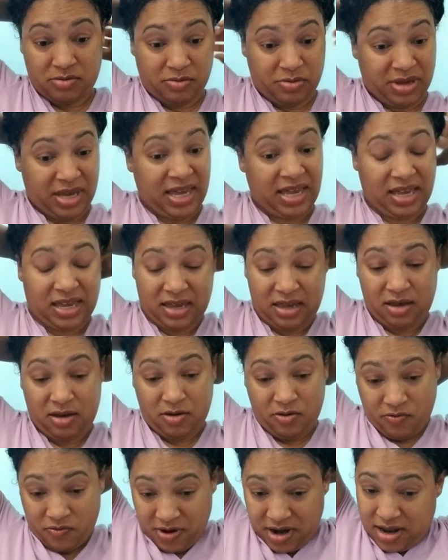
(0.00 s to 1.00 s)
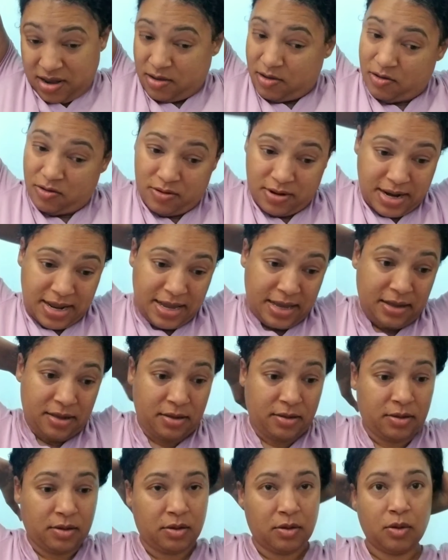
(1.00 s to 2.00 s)
You don't want no more
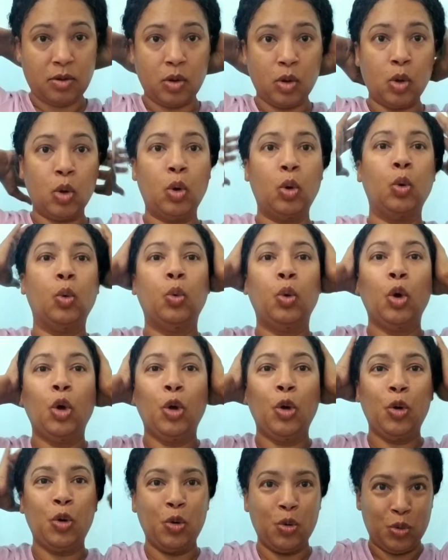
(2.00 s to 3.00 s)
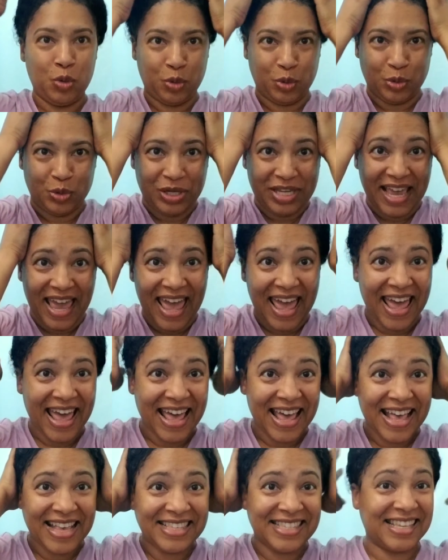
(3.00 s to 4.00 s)
followers. Woo!
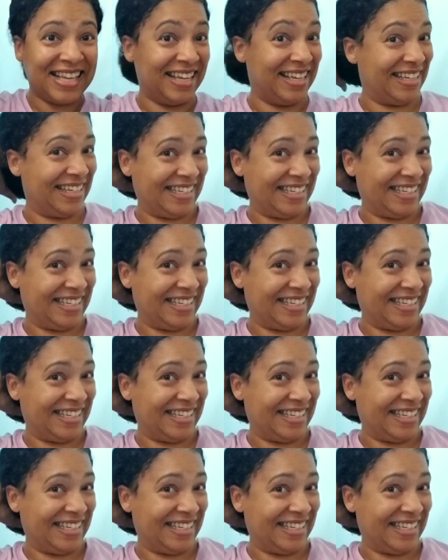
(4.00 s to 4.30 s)
Yes.